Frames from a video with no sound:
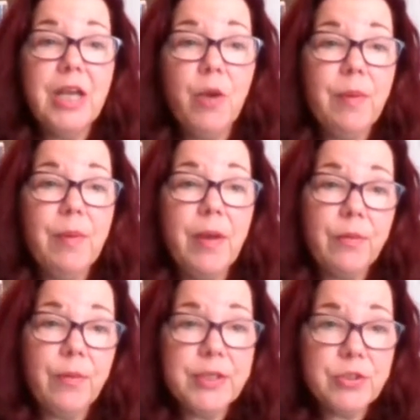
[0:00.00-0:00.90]
I hope I'm on
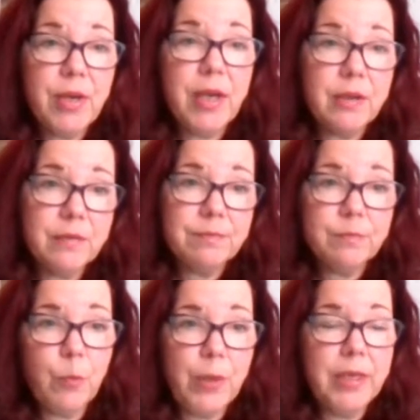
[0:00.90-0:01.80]
the right track of
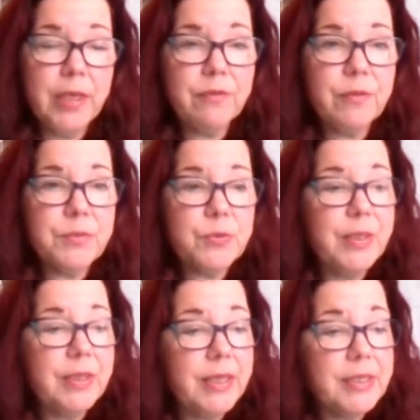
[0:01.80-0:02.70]
weaning from
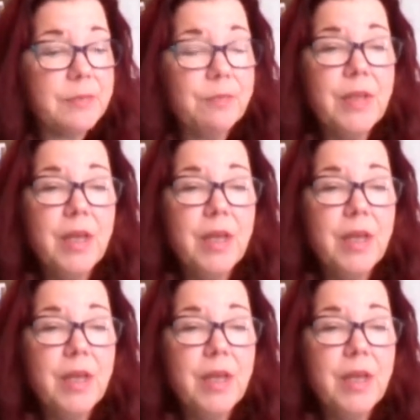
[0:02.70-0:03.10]
sweet things.